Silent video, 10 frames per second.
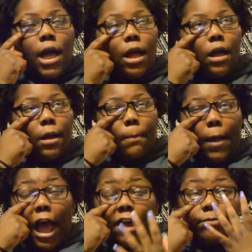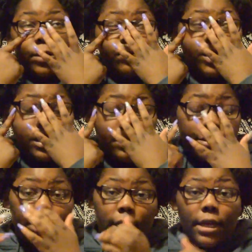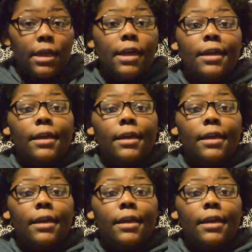I've been researching